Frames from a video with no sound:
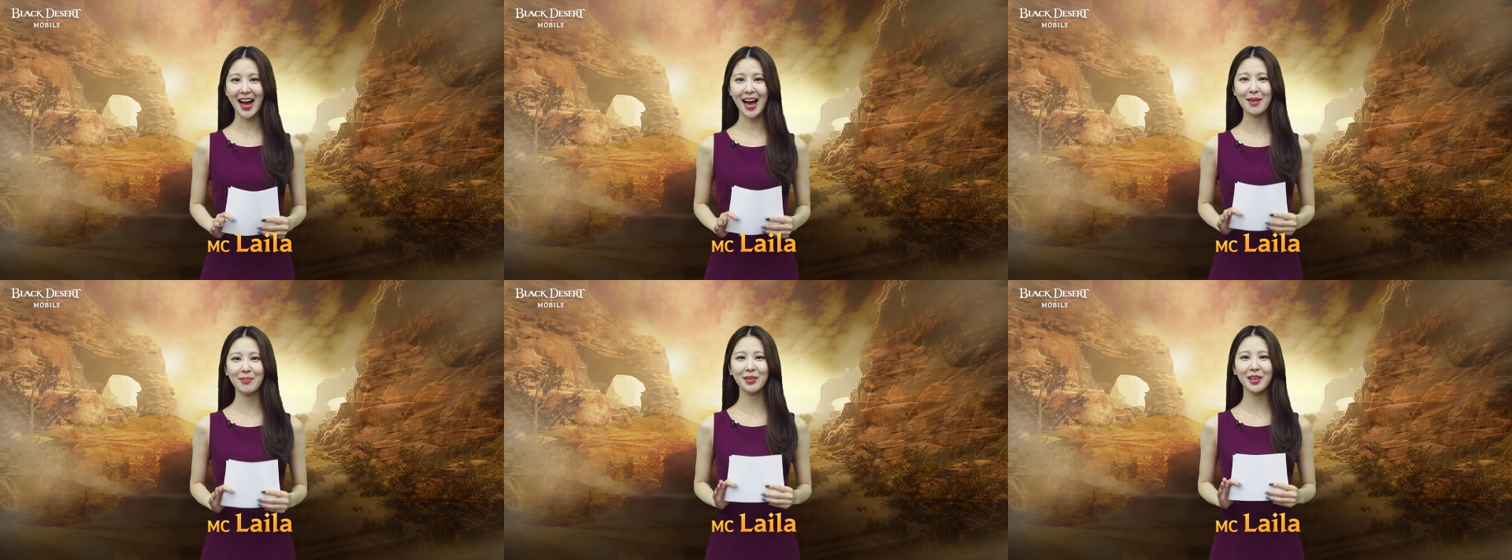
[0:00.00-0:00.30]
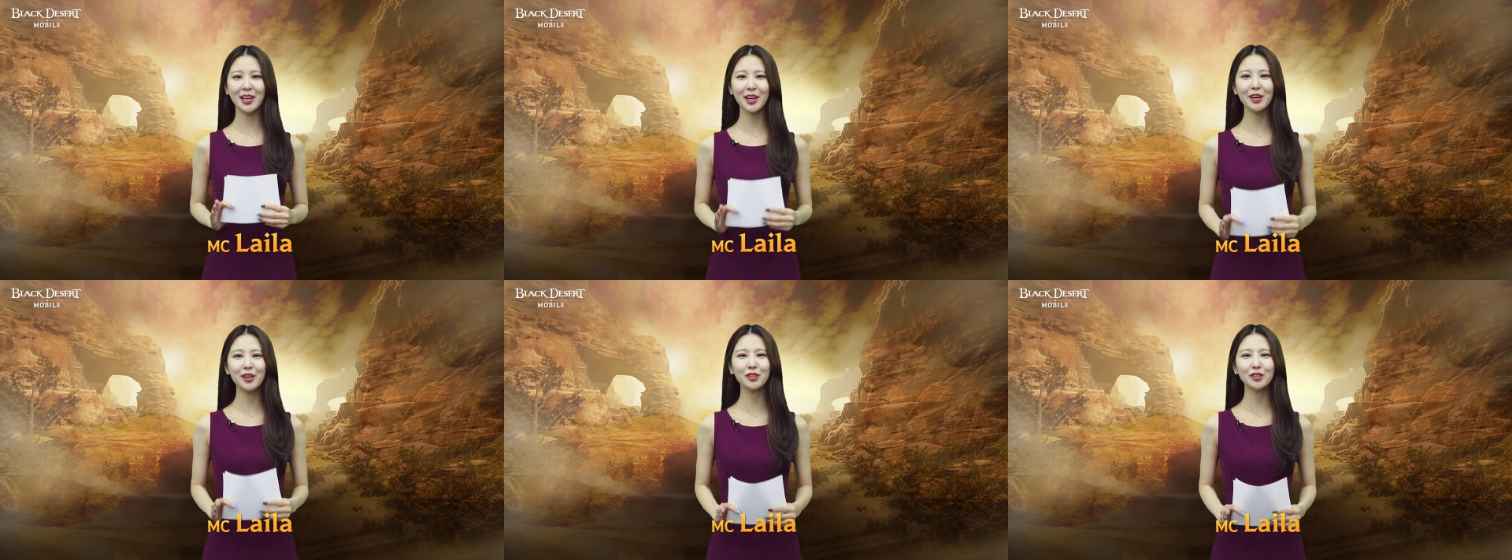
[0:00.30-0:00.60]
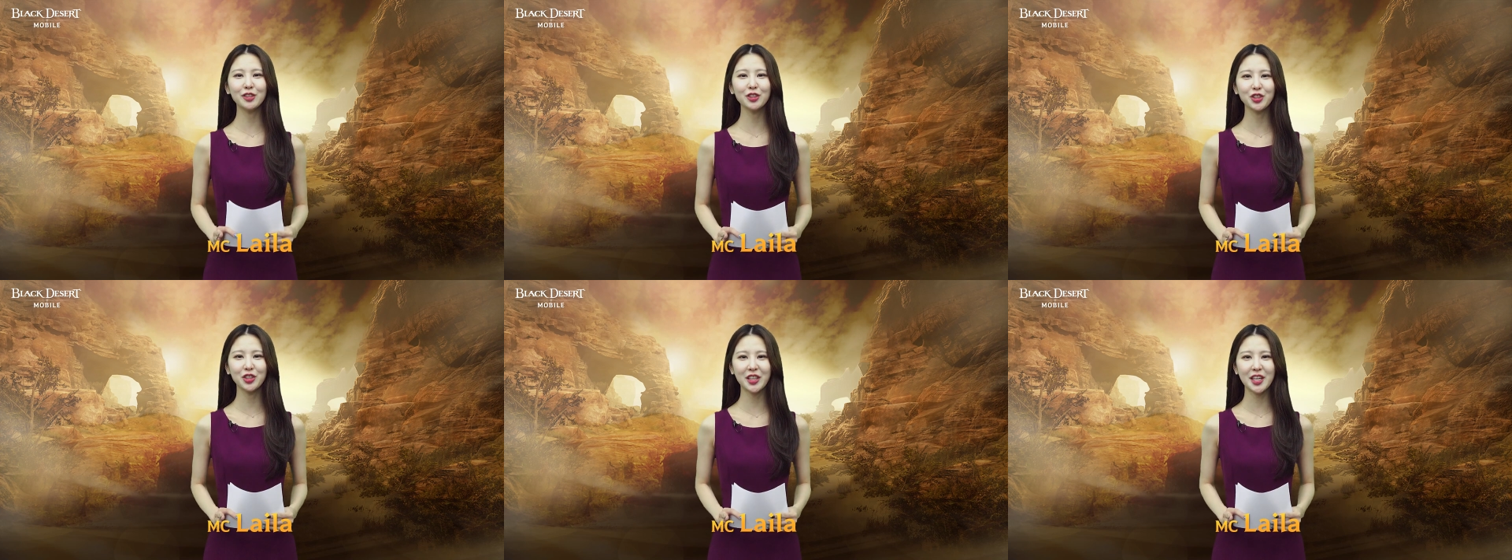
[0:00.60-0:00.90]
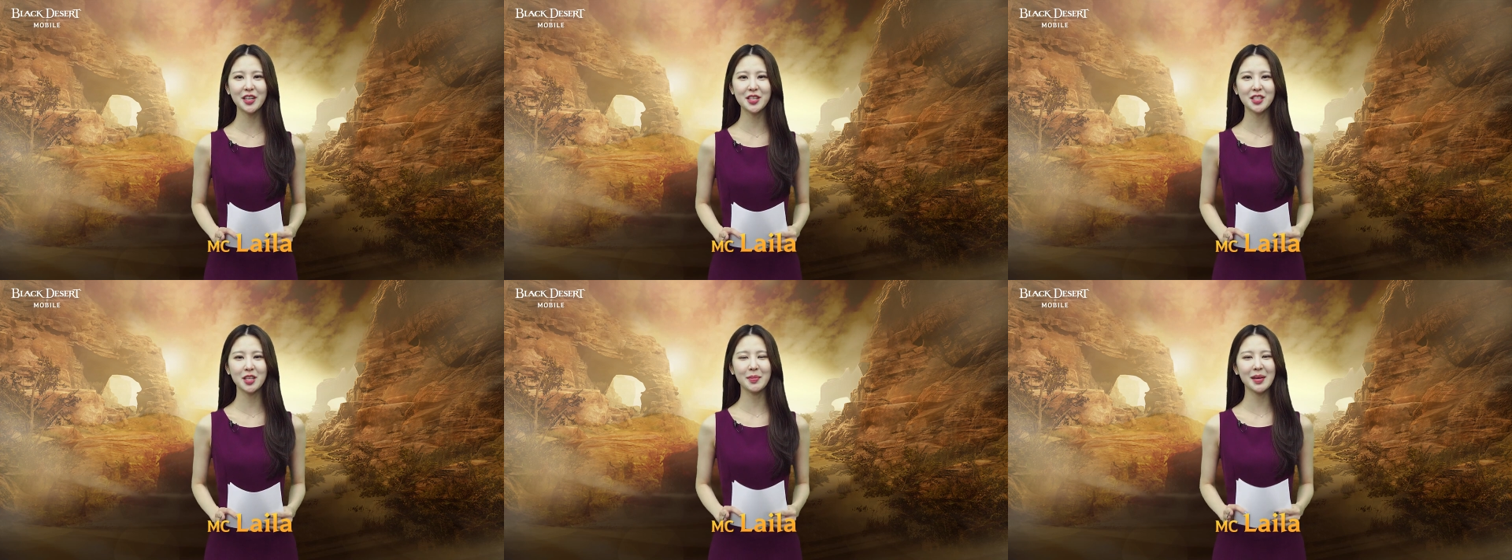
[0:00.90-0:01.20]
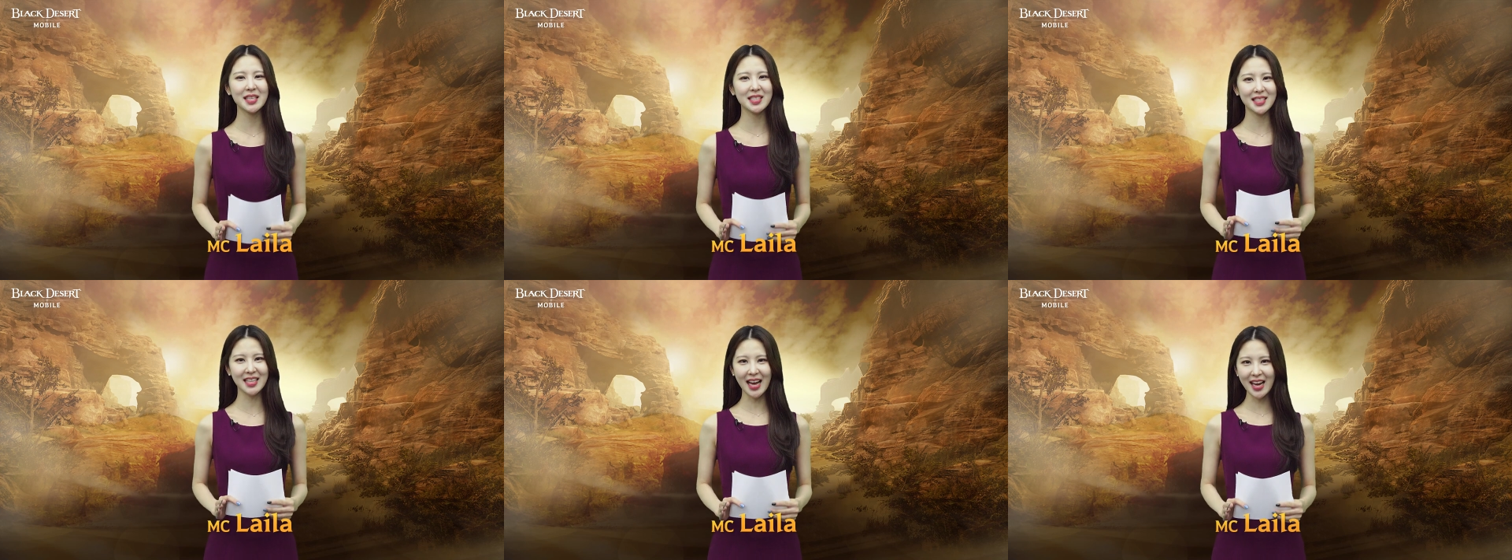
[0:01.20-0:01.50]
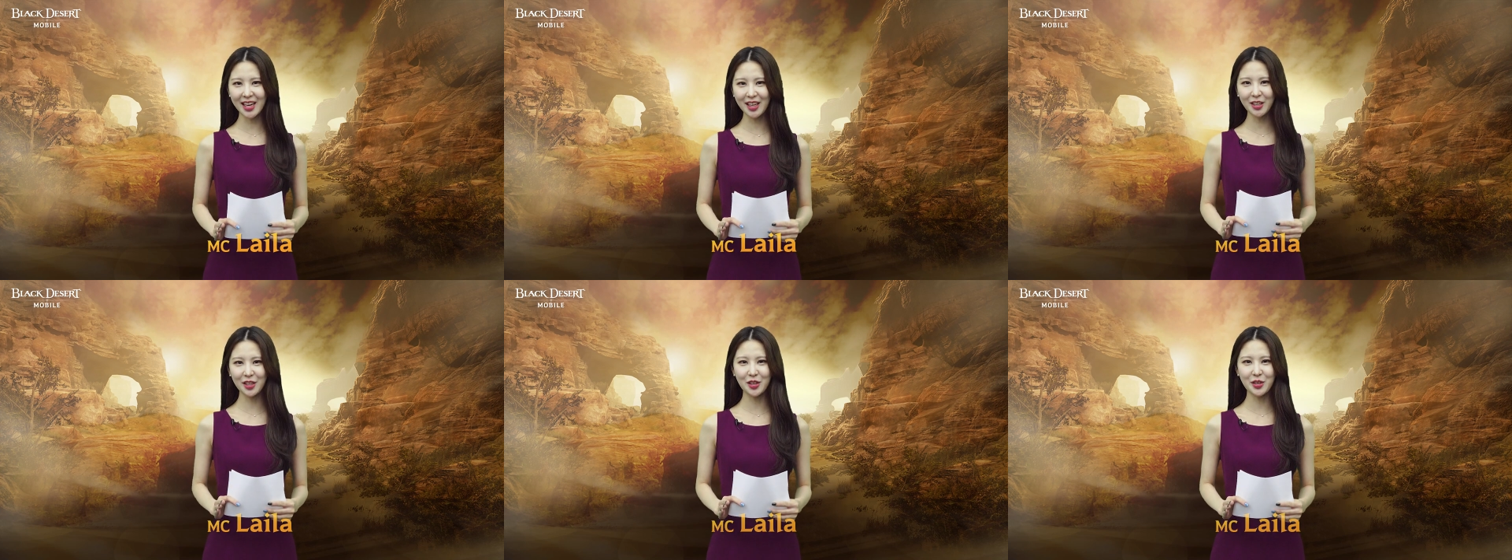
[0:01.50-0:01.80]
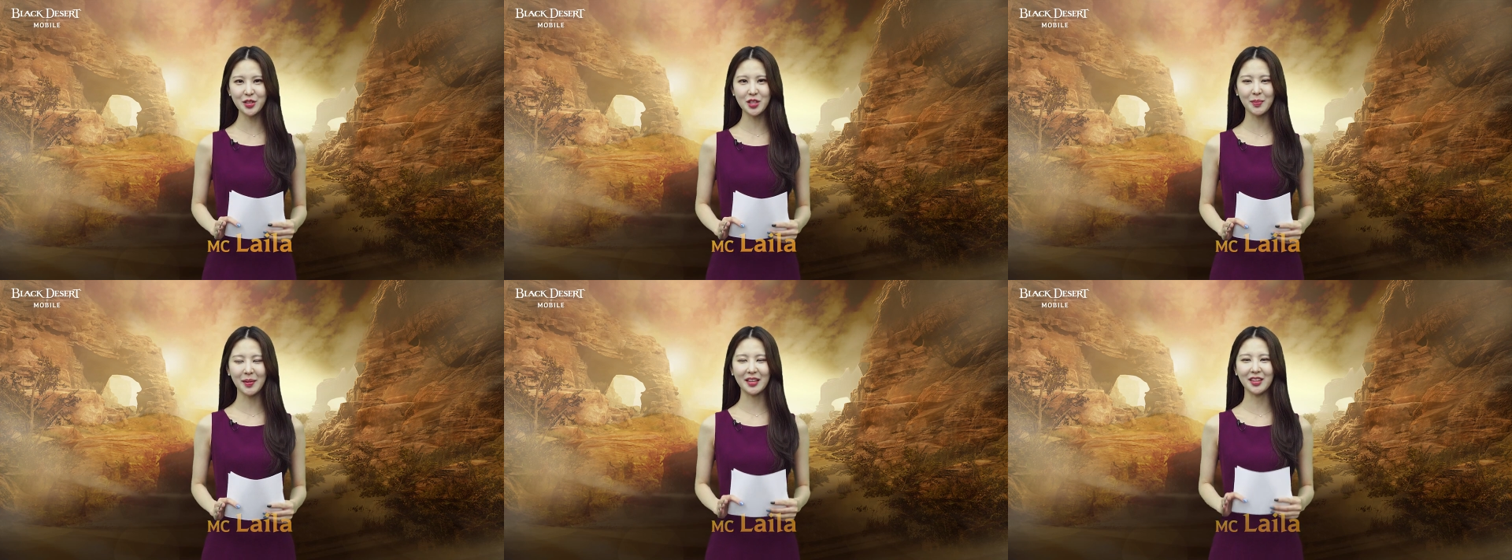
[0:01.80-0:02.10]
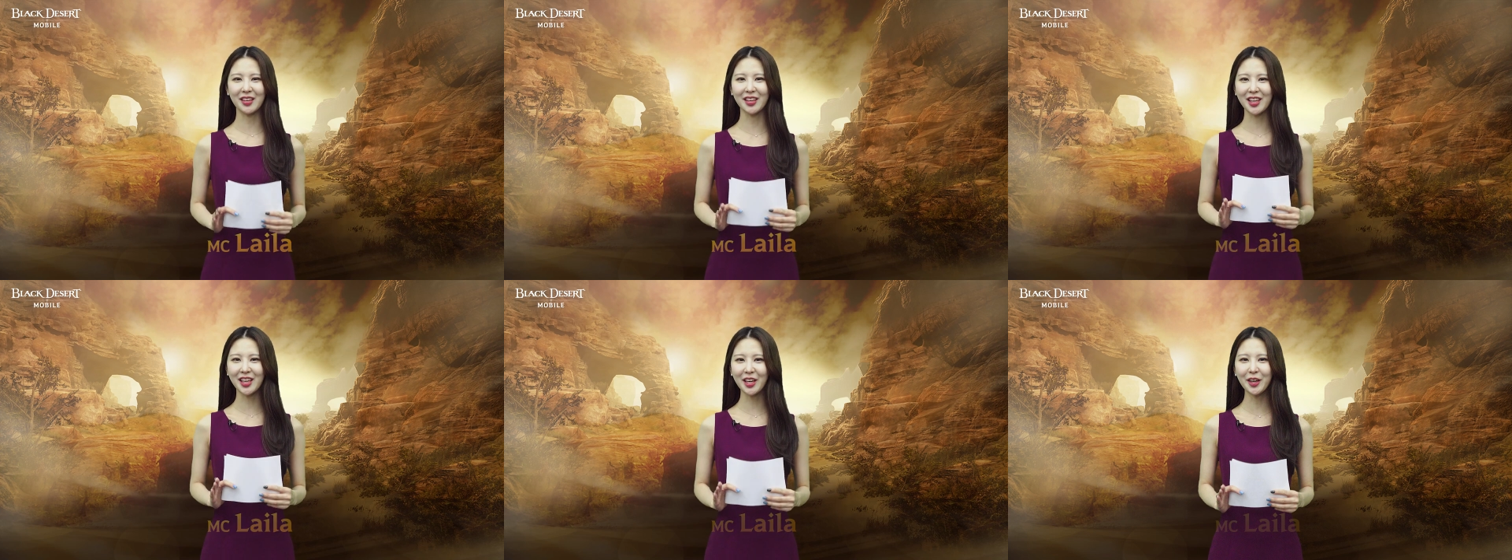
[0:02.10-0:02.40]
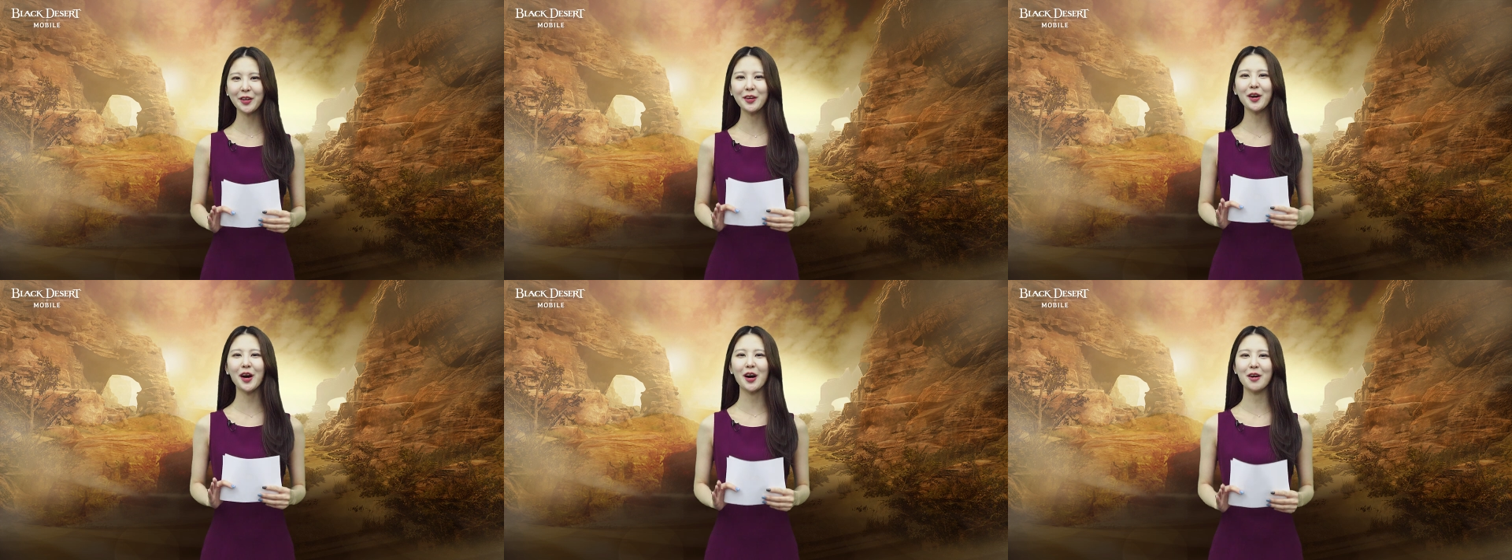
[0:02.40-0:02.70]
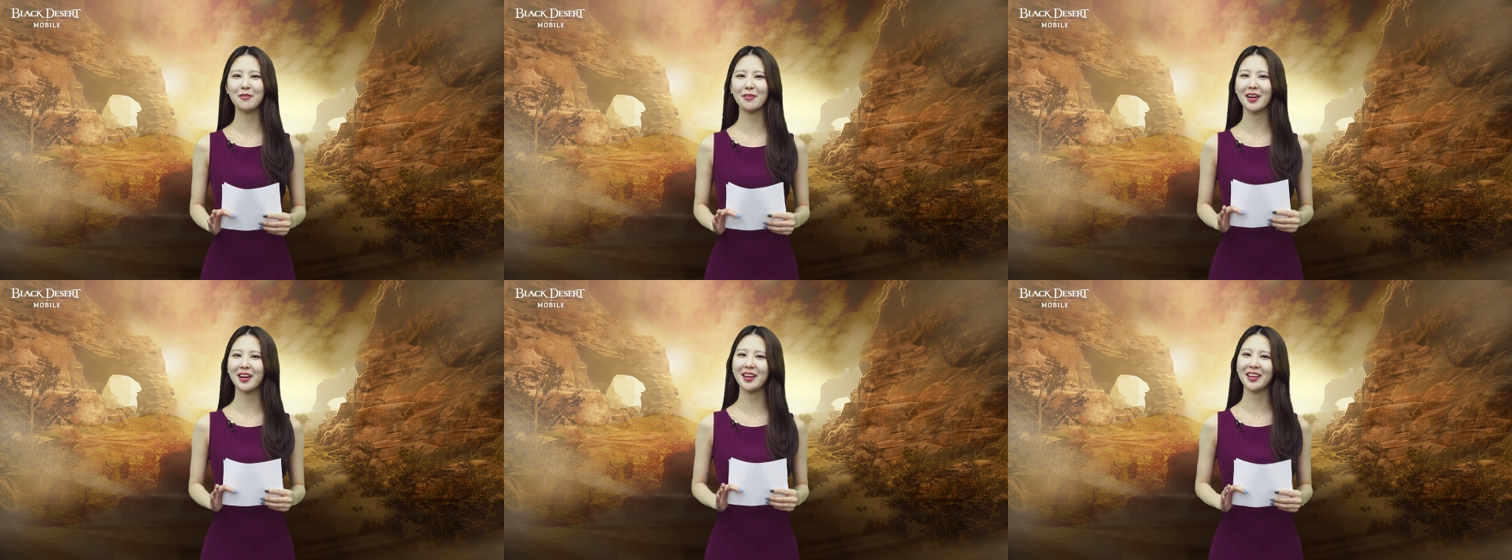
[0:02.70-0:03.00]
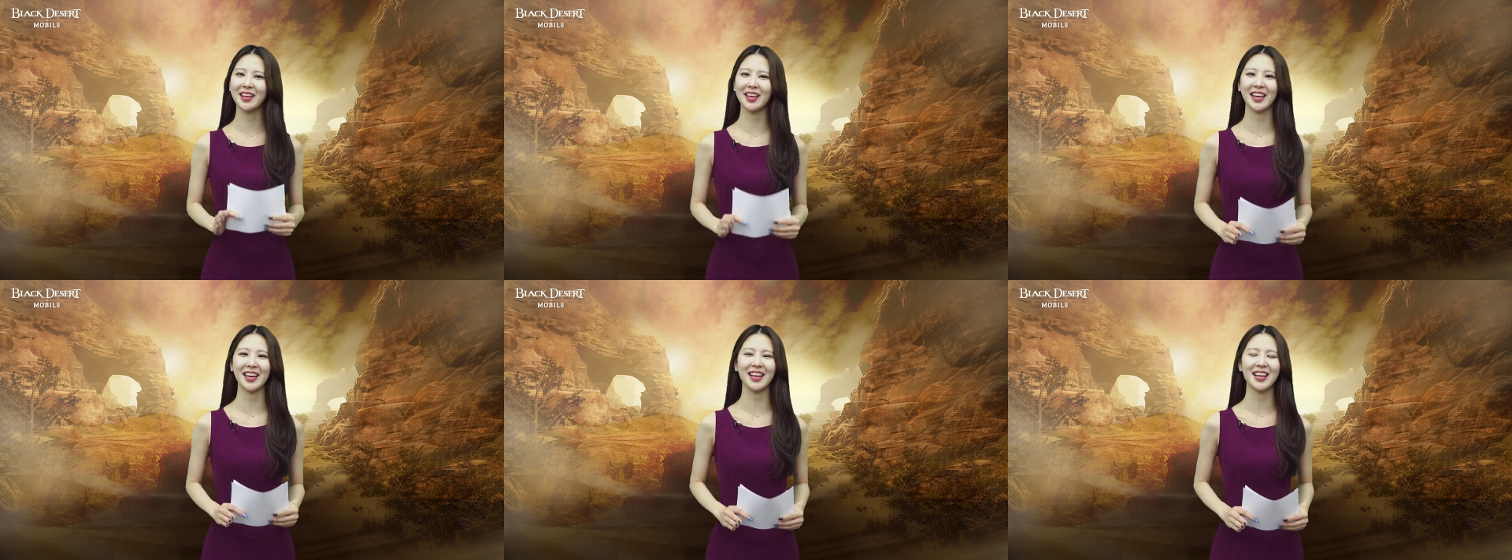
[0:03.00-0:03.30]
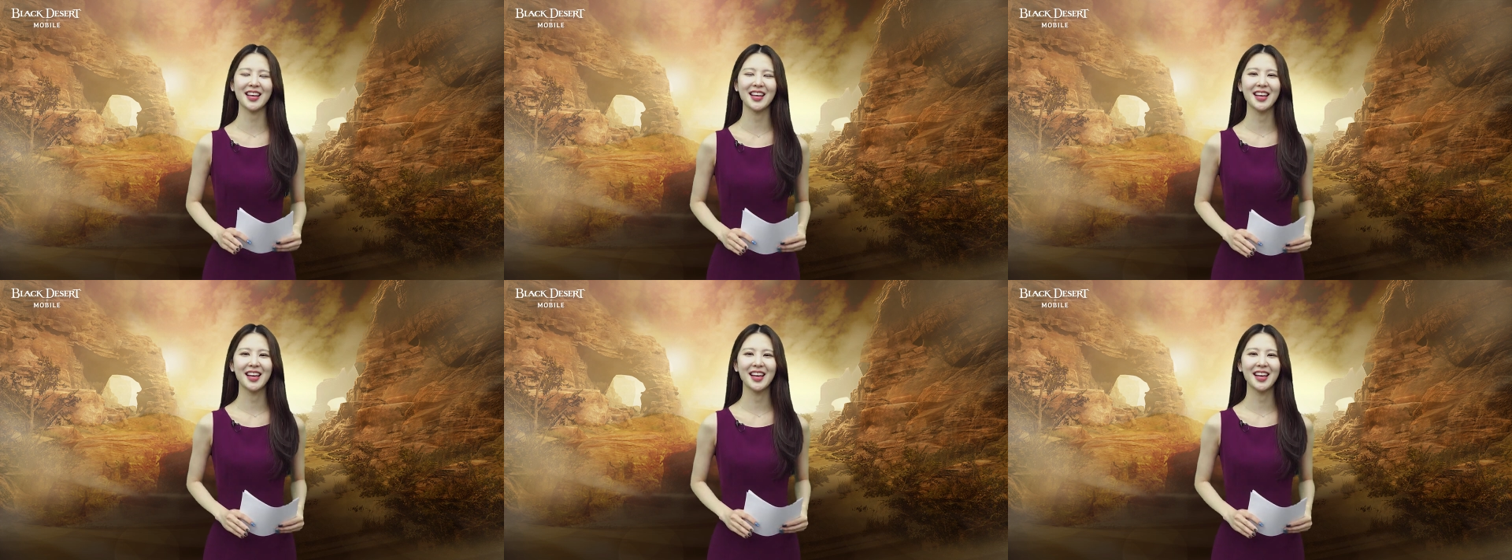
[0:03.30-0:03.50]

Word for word: I'm here to share some exciting news about the Hero of Karkea.